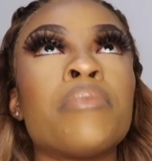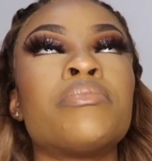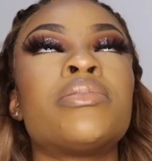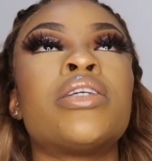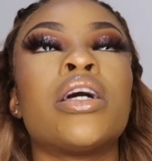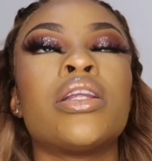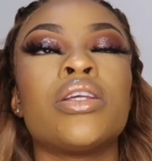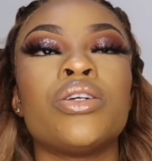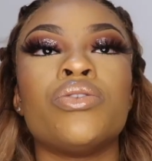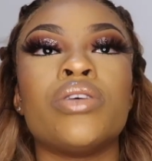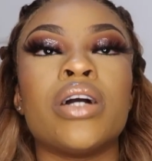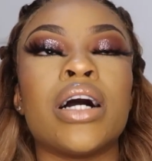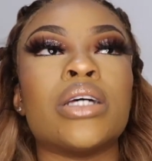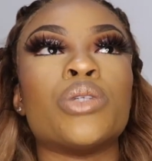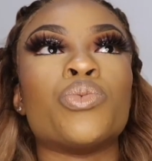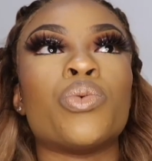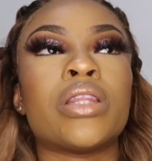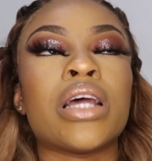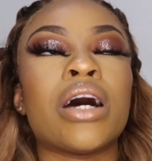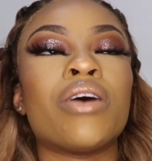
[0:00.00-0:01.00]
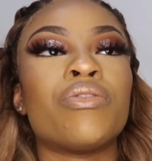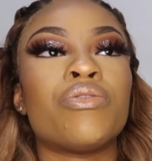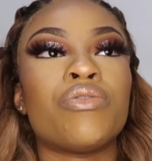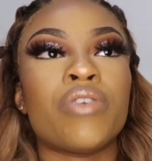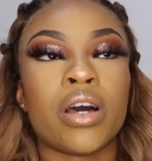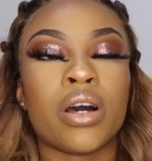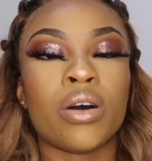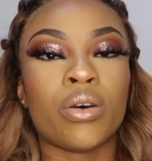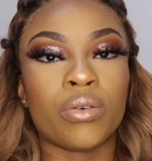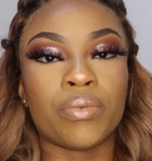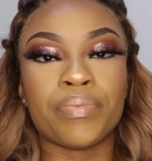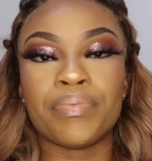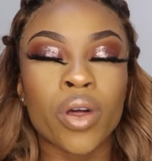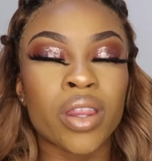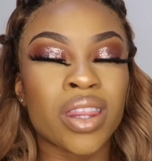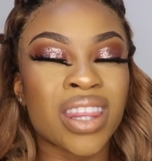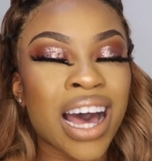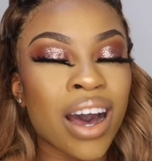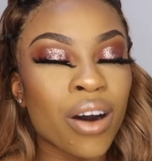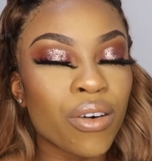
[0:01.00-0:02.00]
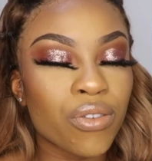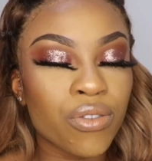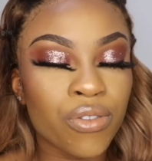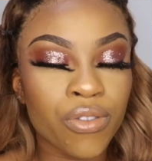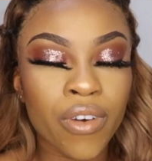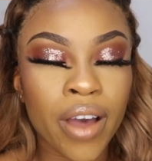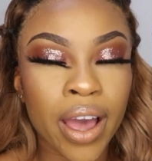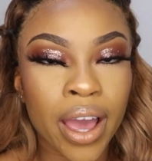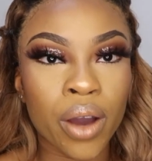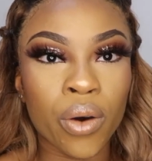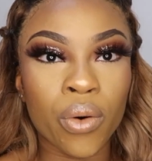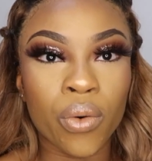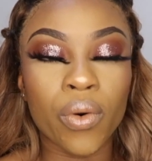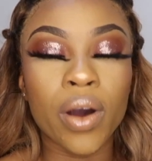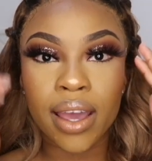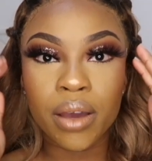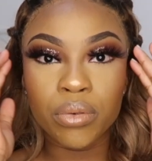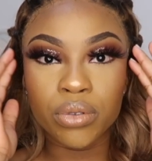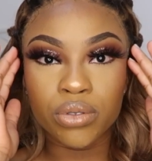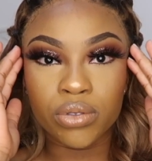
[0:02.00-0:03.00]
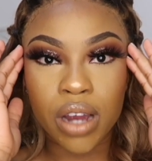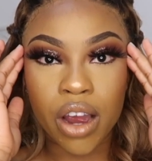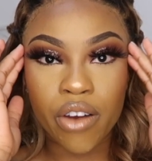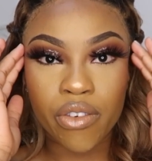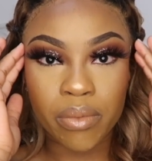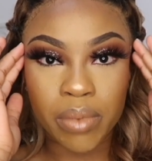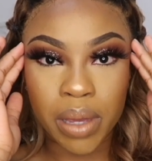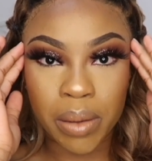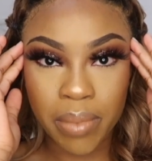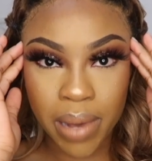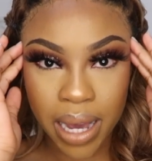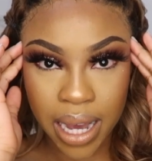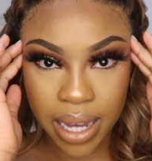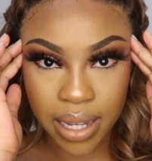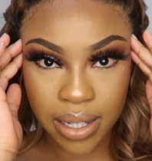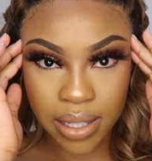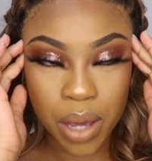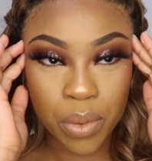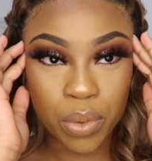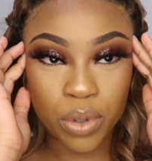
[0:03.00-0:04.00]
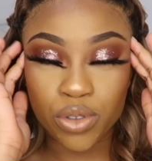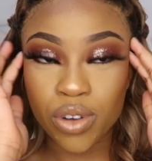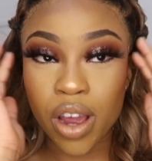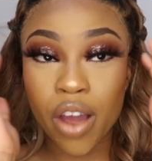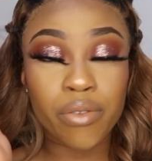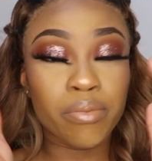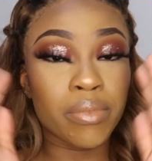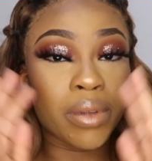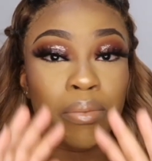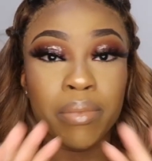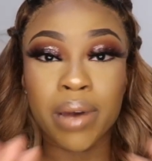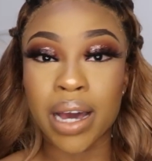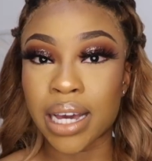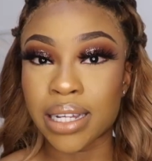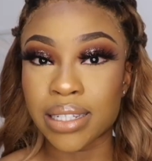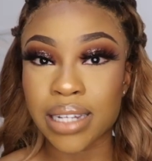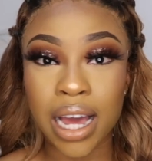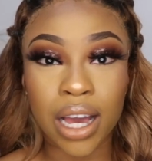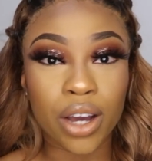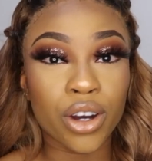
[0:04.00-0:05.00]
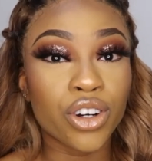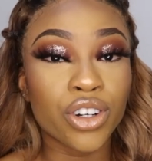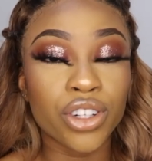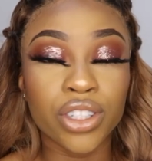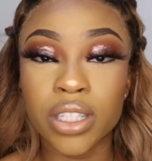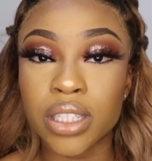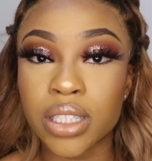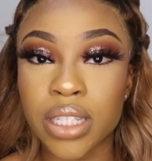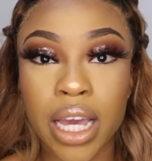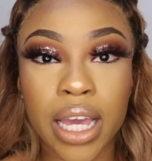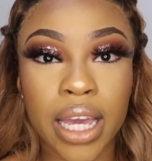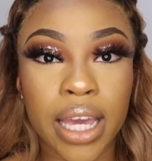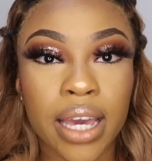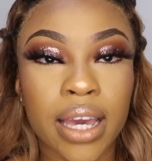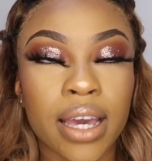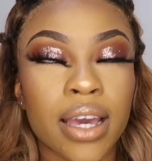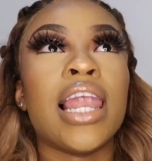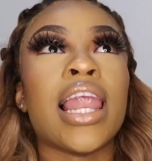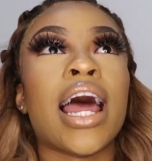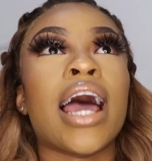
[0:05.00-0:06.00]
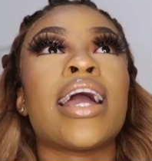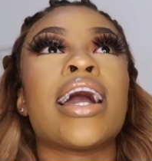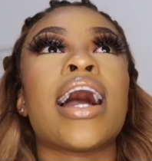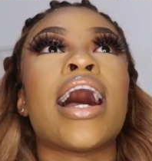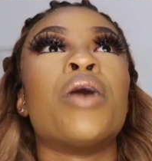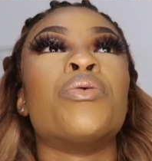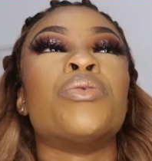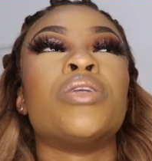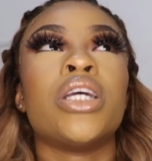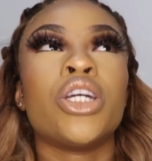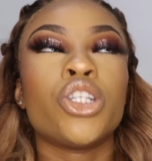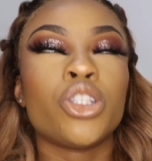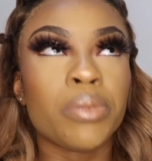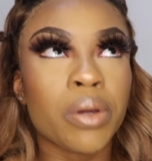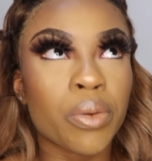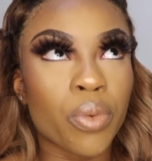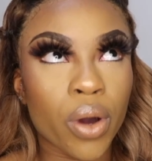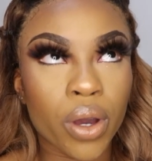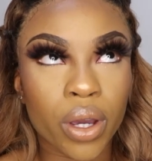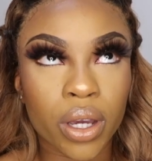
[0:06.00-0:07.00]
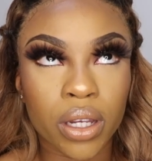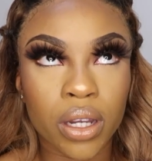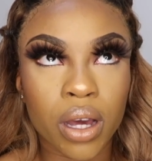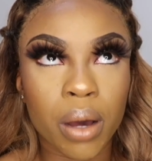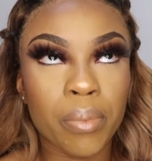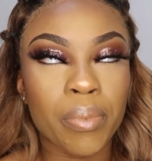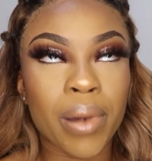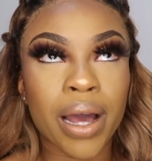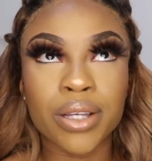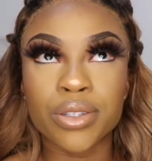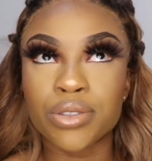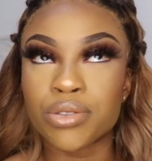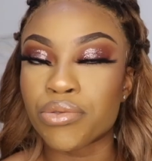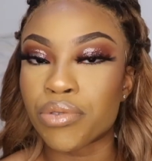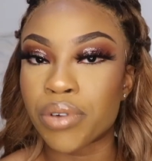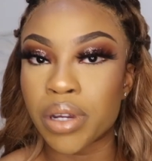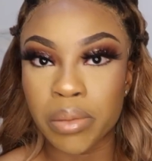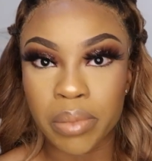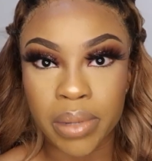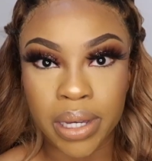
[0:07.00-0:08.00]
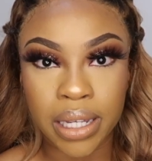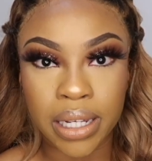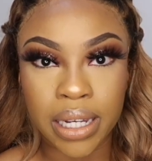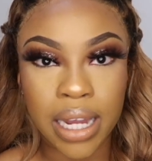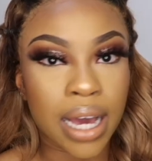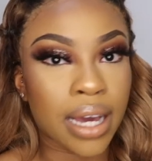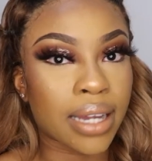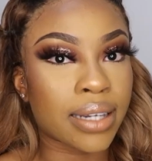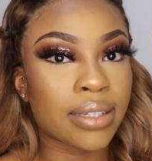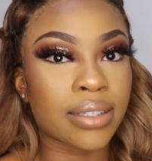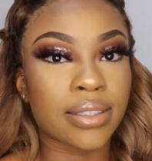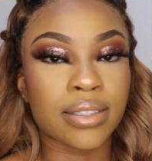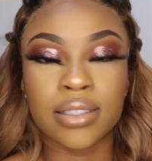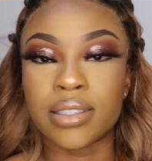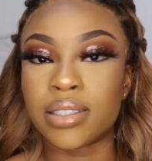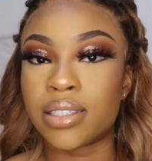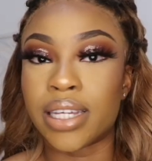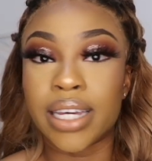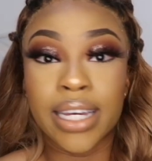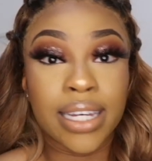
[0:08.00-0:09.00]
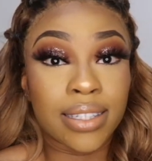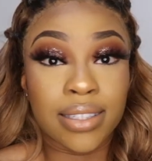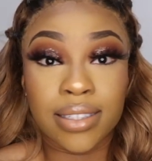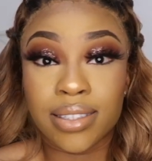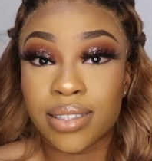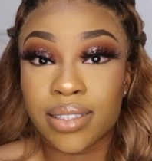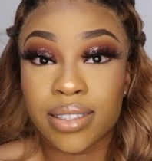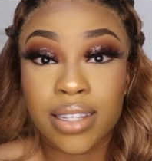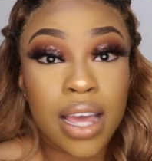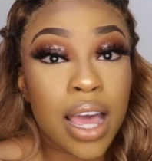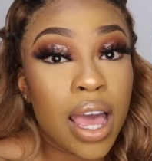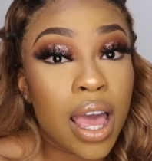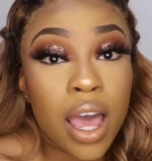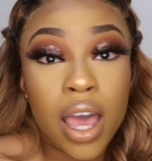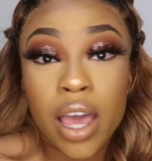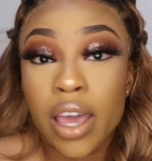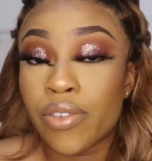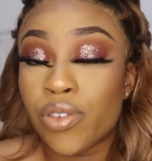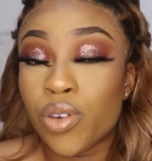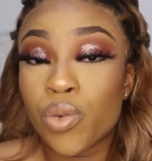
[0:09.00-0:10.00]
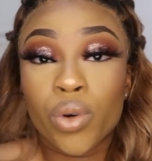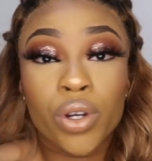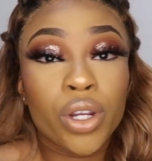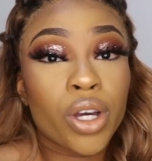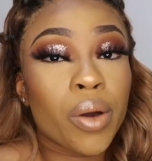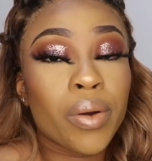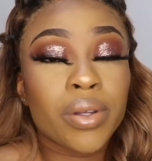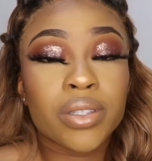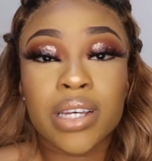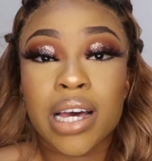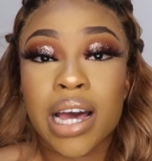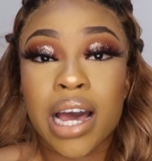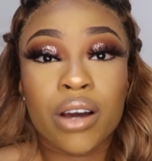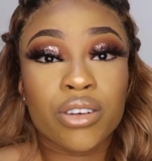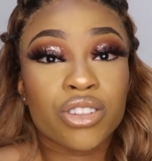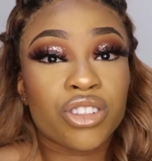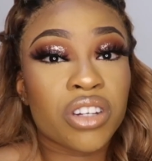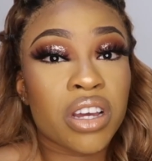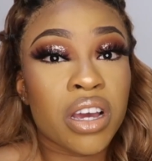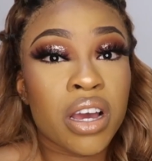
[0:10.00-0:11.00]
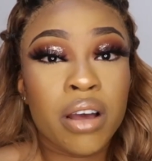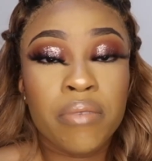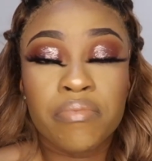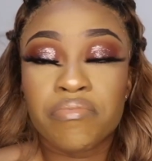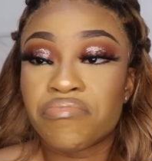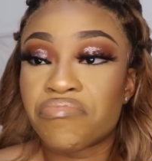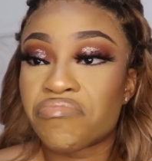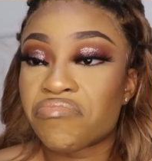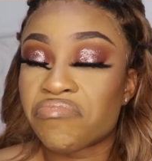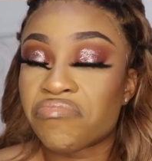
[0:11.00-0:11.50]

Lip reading: I'm telling you guys, without fail, it was driving me mad. It was driving me mad. I couldn't take it. Like, I would literally be woken up by screaming. And kids, if you want to go into a house share,